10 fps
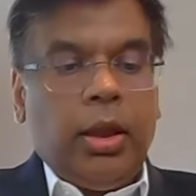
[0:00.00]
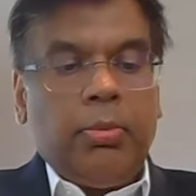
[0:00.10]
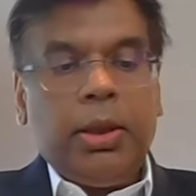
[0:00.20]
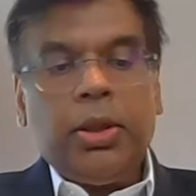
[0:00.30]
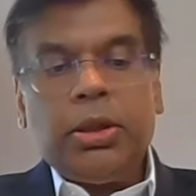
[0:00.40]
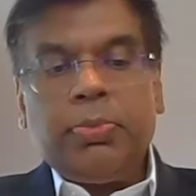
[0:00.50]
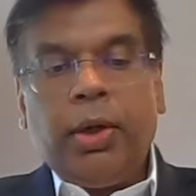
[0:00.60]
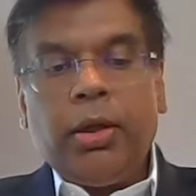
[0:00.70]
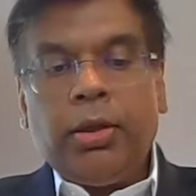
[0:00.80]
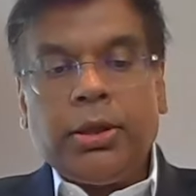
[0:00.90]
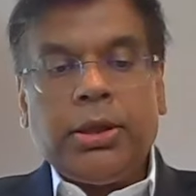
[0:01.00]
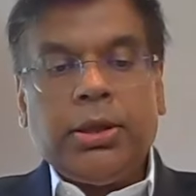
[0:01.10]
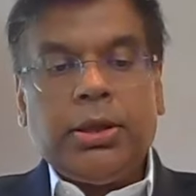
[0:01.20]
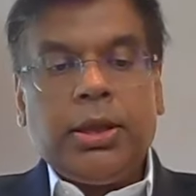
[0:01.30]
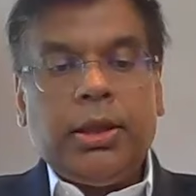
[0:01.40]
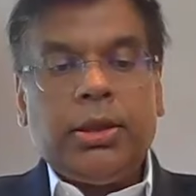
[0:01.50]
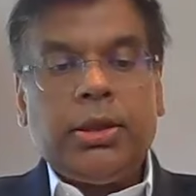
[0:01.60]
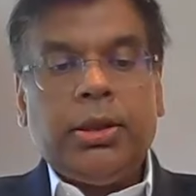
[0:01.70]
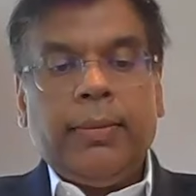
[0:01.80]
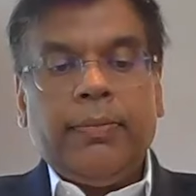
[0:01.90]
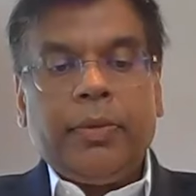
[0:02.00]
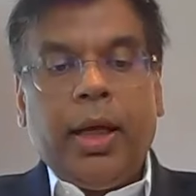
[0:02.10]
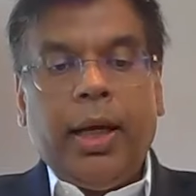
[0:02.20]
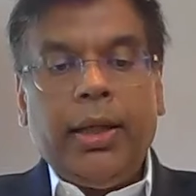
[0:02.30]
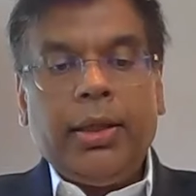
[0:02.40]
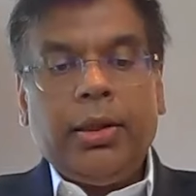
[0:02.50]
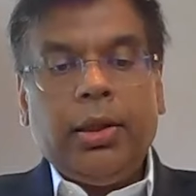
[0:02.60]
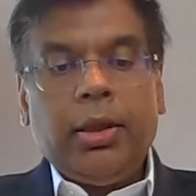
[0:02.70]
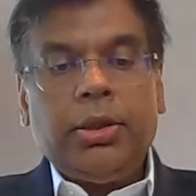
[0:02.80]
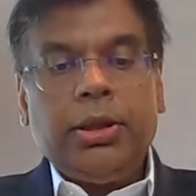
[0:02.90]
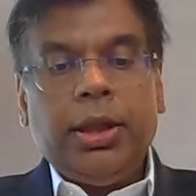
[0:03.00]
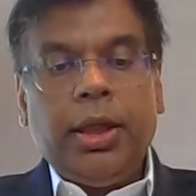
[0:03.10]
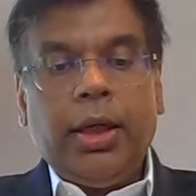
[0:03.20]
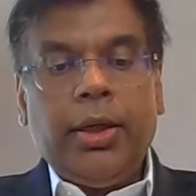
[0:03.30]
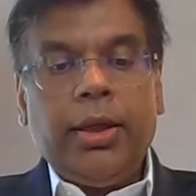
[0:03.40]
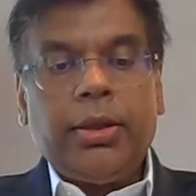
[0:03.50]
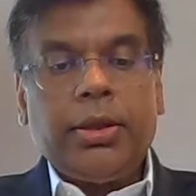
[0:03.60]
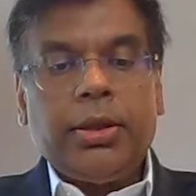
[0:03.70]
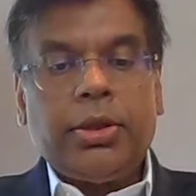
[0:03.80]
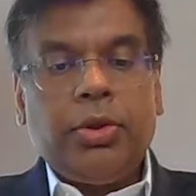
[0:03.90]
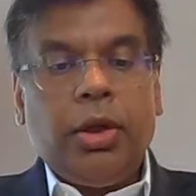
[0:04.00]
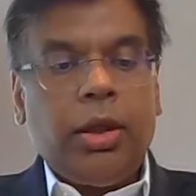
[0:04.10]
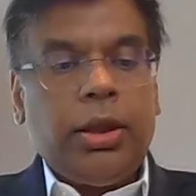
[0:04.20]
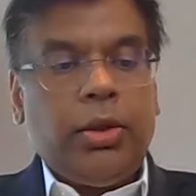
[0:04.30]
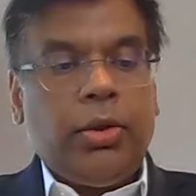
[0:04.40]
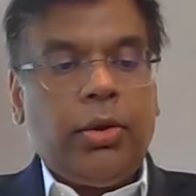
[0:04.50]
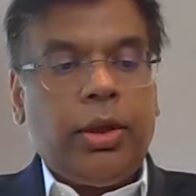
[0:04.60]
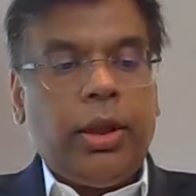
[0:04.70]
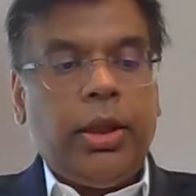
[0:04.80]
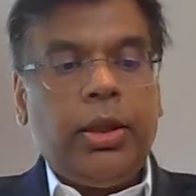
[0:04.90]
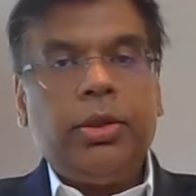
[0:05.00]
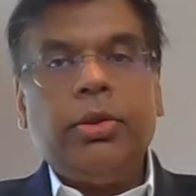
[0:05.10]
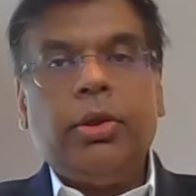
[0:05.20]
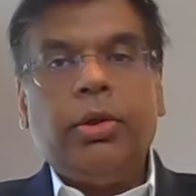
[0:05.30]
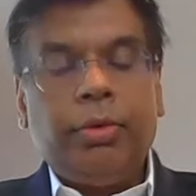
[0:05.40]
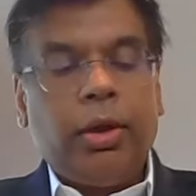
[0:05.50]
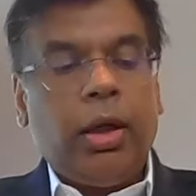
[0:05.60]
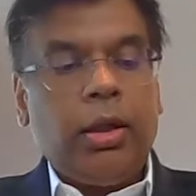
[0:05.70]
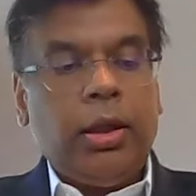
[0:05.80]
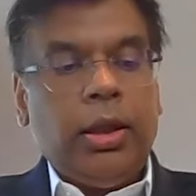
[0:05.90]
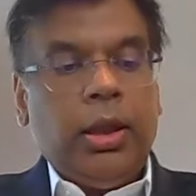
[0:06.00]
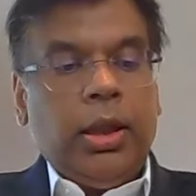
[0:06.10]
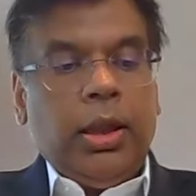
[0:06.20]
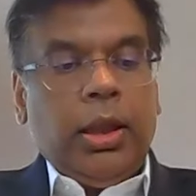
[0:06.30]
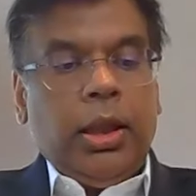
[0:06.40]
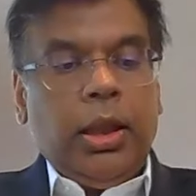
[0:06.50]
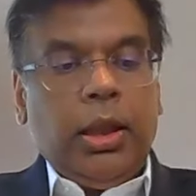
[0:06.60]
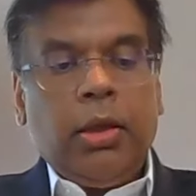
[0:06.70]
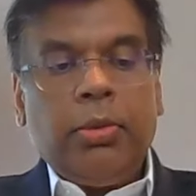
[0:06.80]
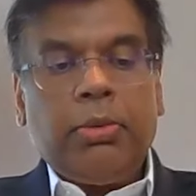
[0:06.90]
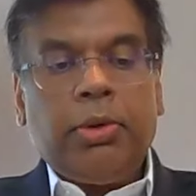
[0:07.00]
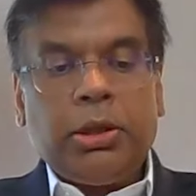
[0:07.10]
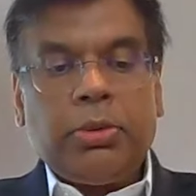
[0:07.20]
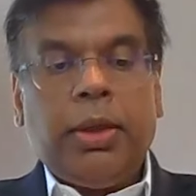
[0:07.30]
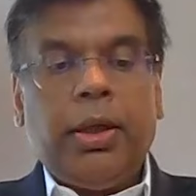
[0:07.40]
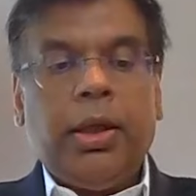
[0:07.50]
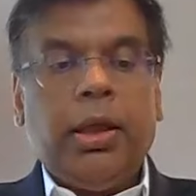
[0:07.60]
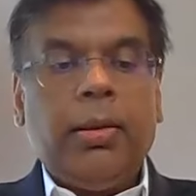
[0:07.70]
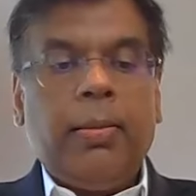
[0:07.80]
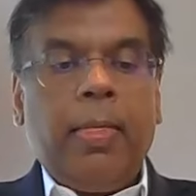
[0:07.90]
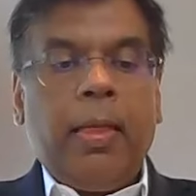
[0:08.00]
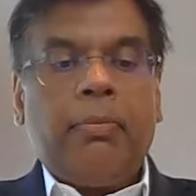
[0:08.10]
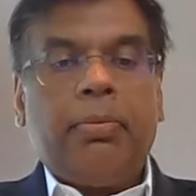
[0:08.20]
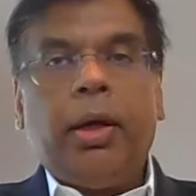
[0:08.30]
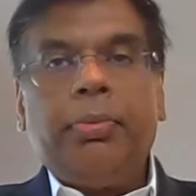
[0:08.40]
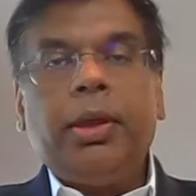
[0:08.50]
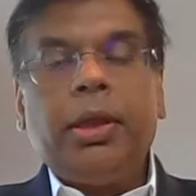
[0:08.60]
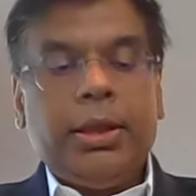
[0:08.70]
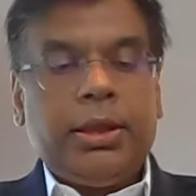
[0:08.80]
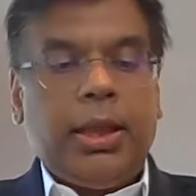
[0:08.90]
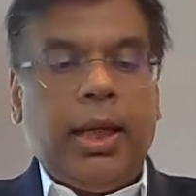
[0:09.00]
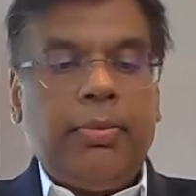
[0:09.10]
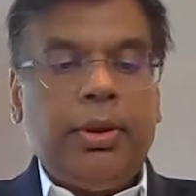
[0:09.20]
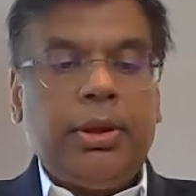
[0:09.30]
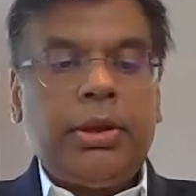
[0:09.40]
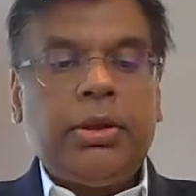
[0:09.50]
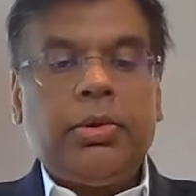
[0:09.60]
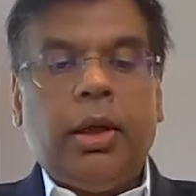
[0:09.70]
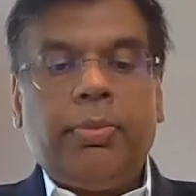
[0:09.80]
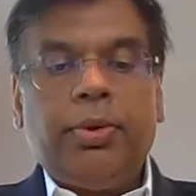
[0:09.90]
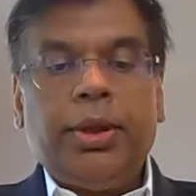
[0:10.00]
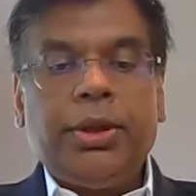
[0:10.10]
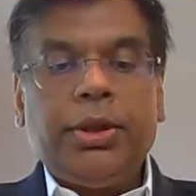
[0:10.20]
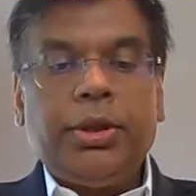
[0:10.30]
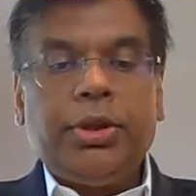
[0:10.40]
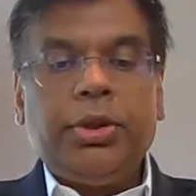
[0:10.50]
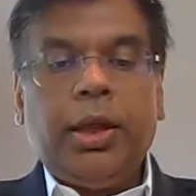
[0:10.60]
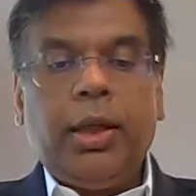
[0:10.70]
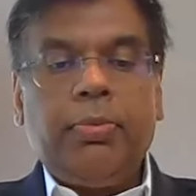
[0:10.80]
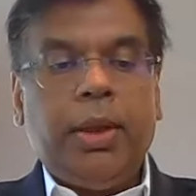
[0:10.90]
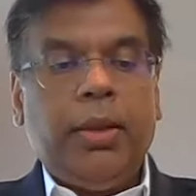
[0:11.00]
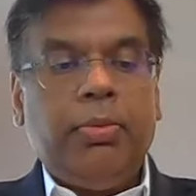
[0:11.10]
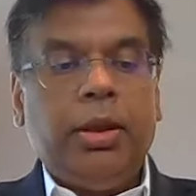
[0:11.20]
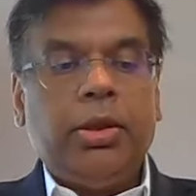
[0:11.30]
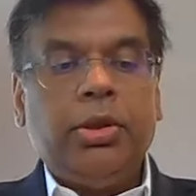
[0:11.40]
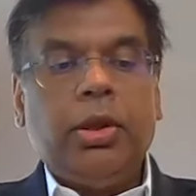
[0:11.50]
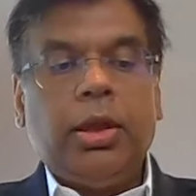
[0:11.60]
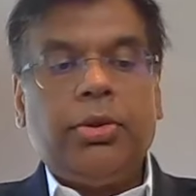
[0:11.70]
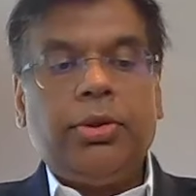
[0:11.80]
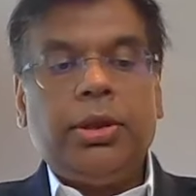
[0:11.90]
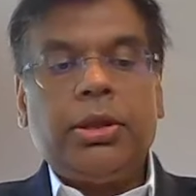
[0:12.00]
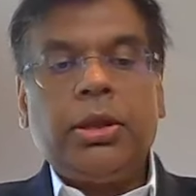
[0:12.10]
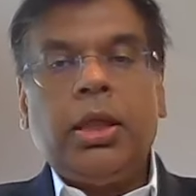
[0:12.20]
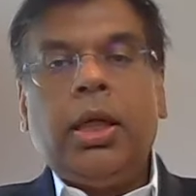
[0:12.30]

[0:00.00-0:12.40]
Because progress in such high technology areas is strongly correlated to overall economic prosperity, properly established cooperation should help keep the two countries